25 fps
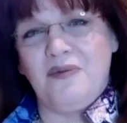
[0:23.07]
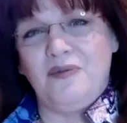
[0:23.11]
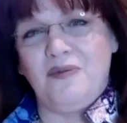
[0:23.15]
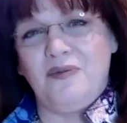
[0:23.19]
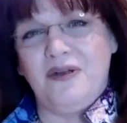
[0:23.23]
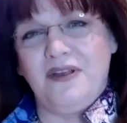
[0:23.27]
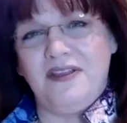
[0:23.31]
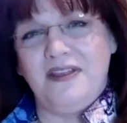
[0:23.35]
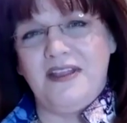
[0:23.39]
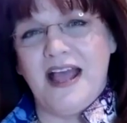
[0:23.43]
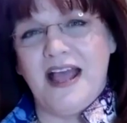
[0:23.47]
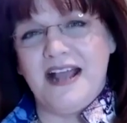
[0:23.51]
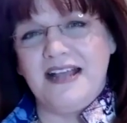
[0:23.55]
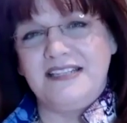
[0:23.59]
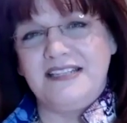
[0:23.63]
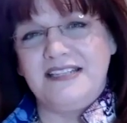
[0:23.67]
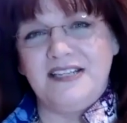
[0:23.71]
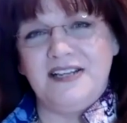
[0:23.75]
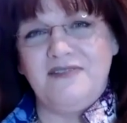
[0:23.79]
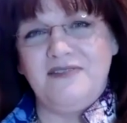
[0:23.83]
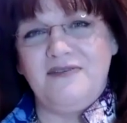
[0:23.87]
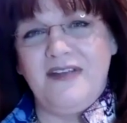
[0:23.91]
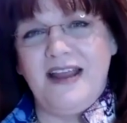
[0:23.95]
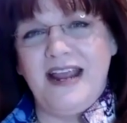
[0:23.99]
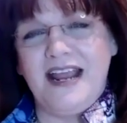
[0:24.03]
with Next
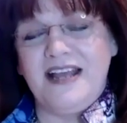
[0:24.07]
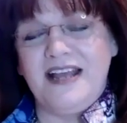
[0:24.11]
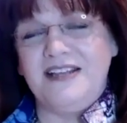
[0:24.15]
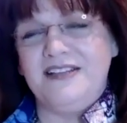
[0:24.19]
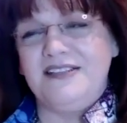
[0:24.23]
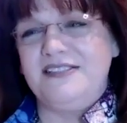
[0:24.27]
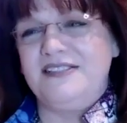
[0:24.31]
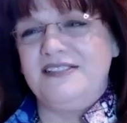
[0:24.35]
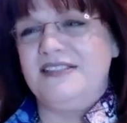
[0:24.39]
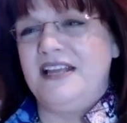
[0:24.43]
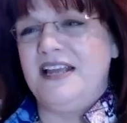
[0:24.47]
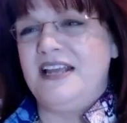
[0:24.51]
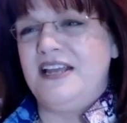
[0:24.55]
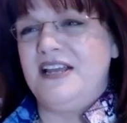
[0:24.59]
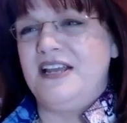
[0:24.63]
Advance.